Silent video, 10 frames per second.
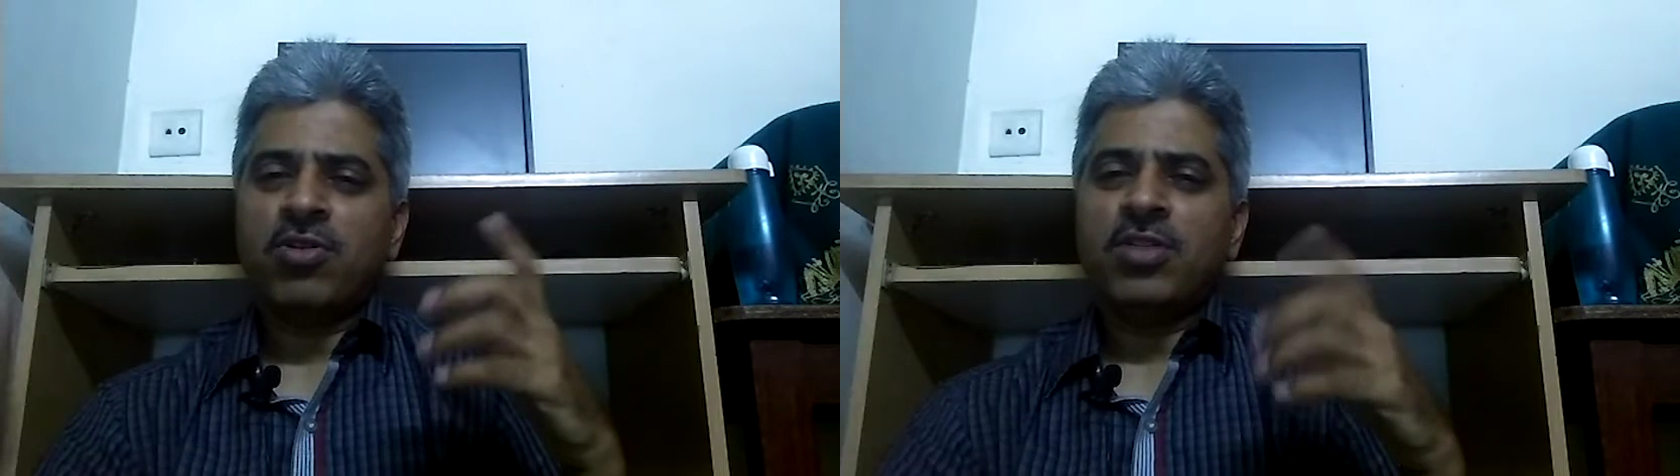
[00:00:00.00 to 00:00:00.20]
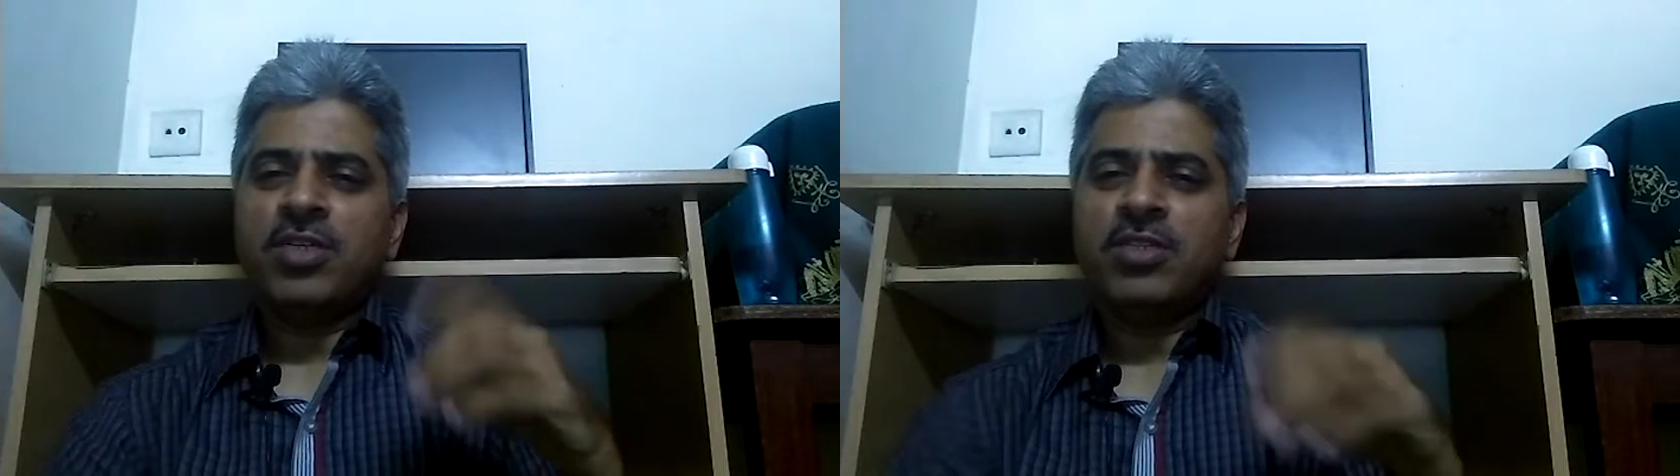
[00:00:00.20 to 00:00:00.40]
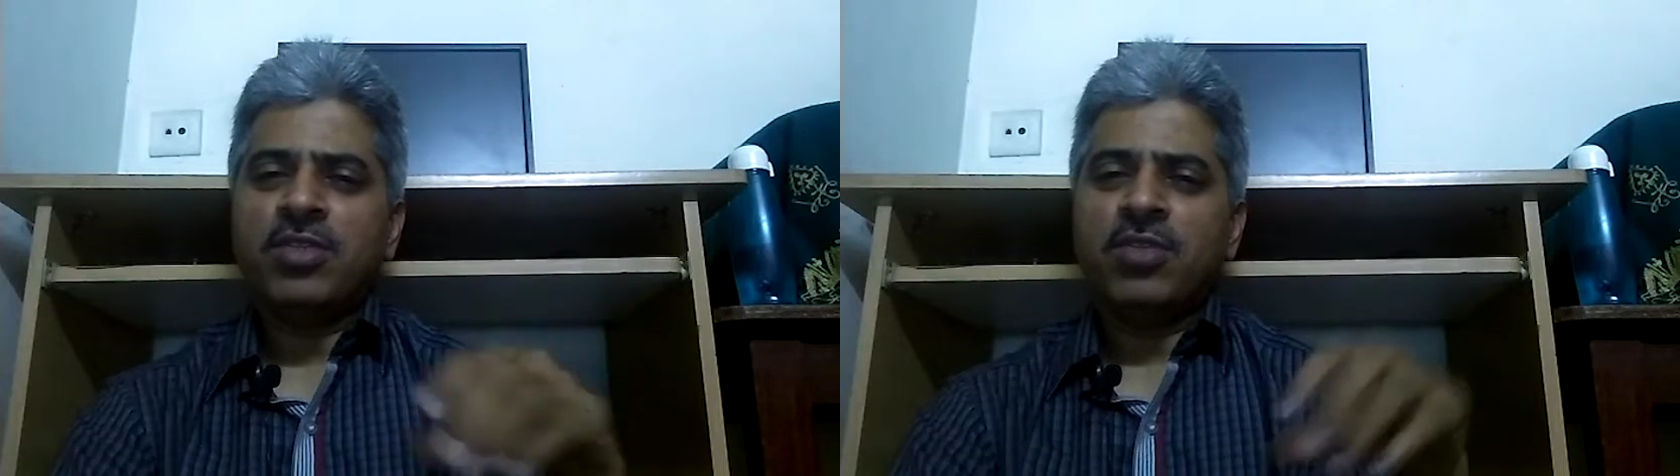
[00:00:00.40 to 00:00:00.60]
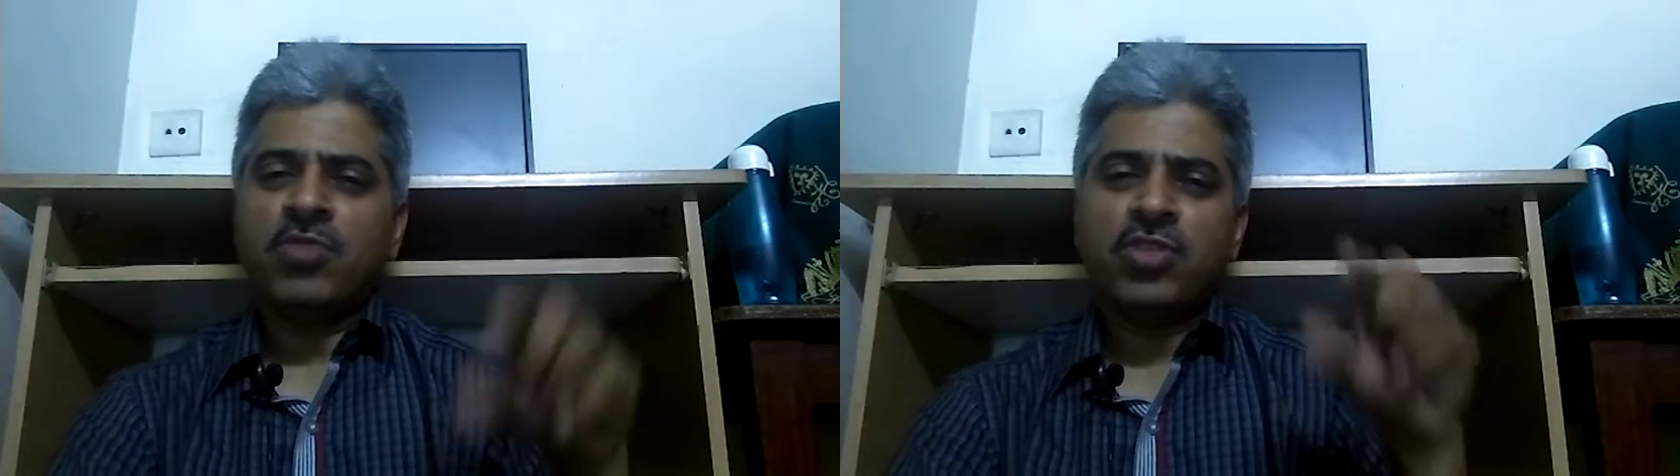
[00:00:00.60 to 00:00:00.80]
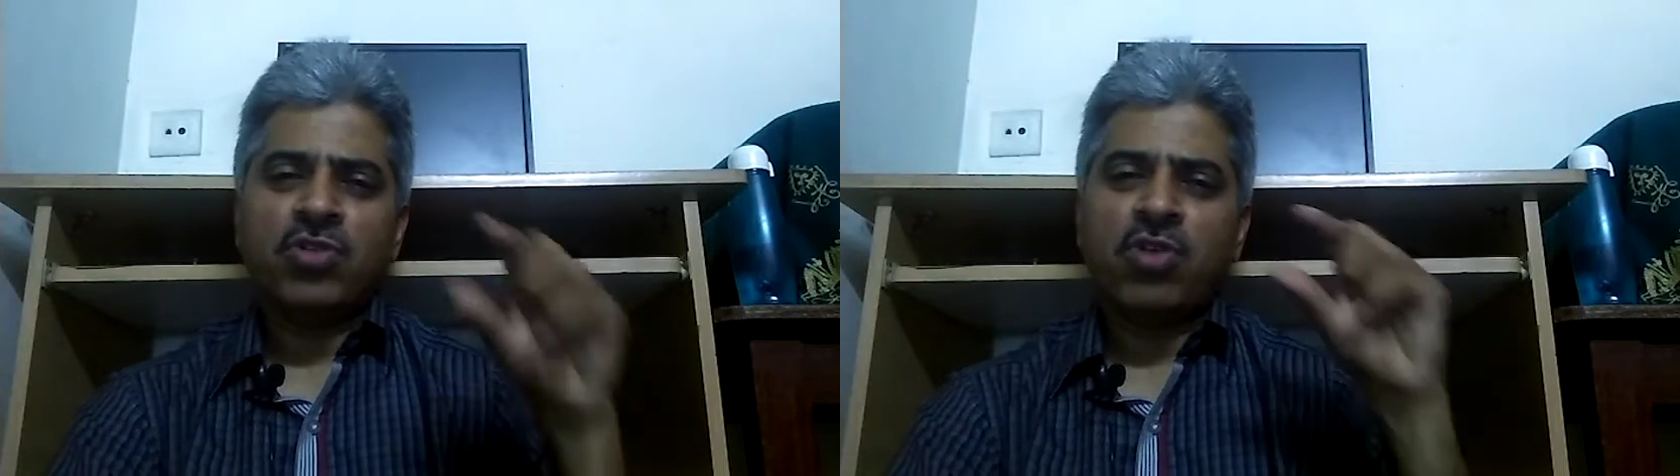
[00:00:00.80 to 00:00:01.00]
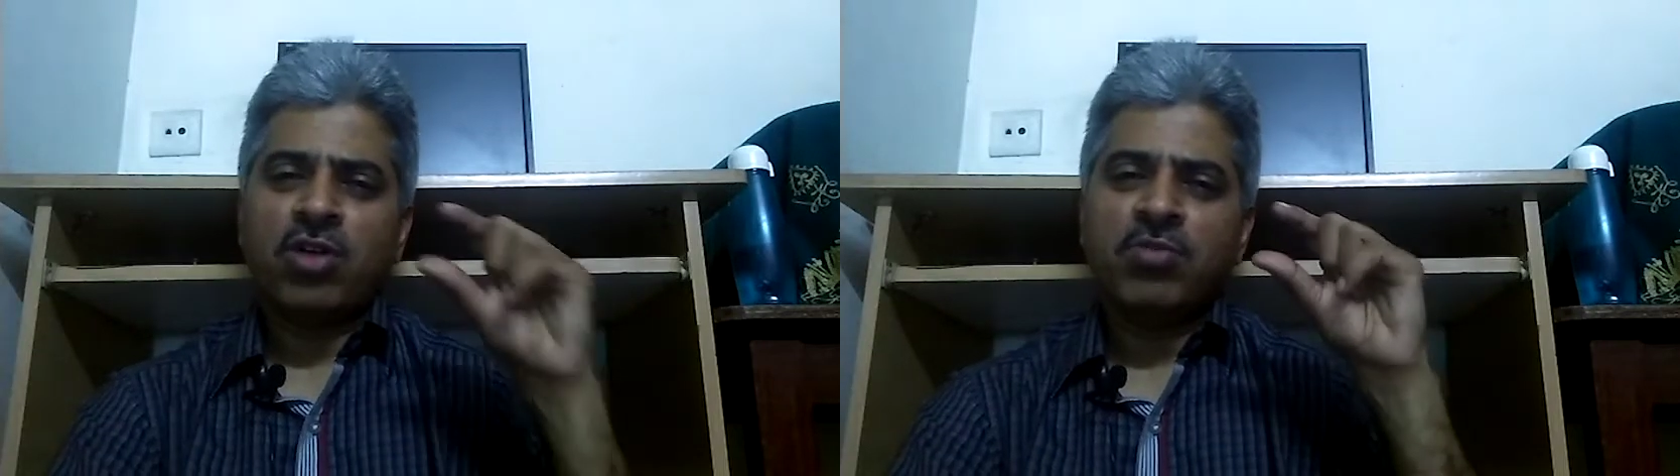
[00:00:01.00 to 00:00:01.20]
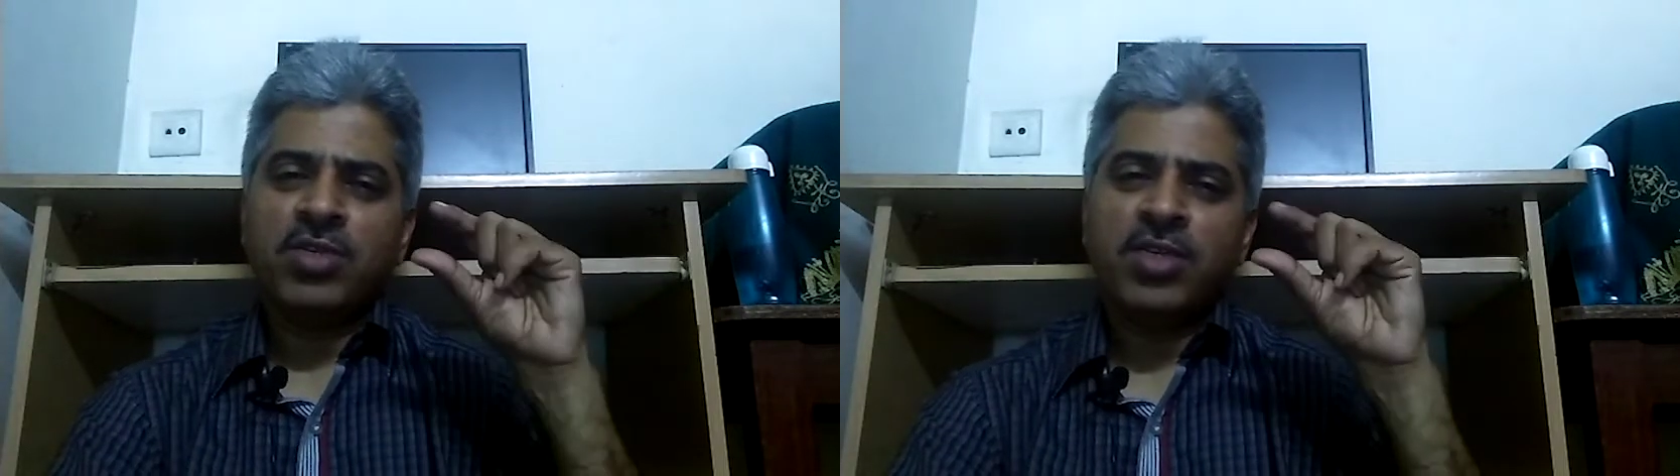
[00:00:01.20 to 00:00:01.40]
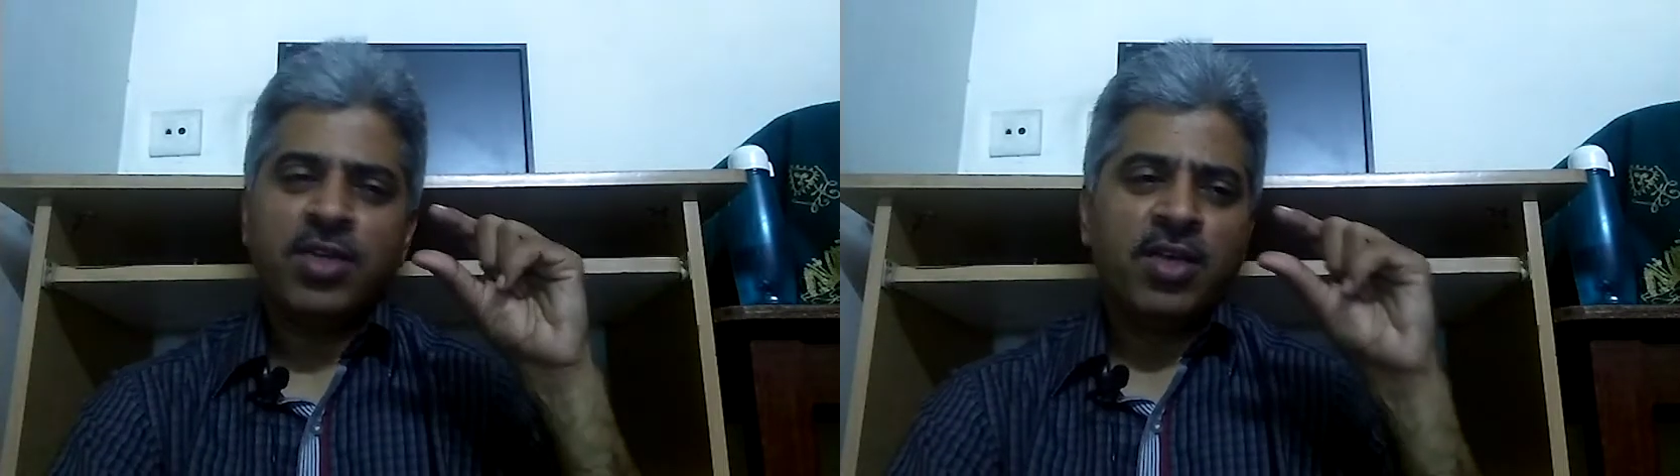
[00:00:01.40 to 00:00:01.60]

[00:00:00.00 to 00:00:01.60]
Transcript: that. And we should not be